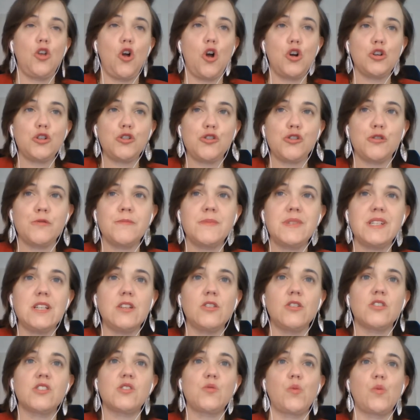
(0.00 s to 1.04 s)
long-term
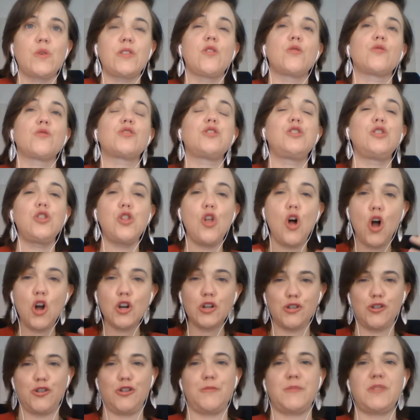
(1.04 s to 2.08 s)
deals with those
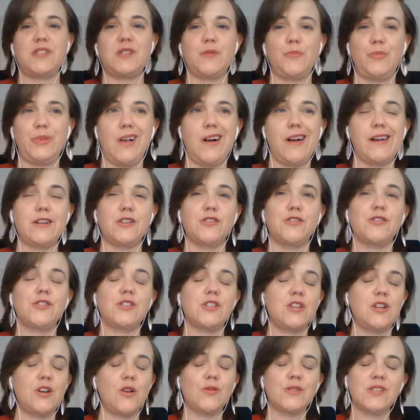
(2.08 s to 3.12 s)
long-term suppliers,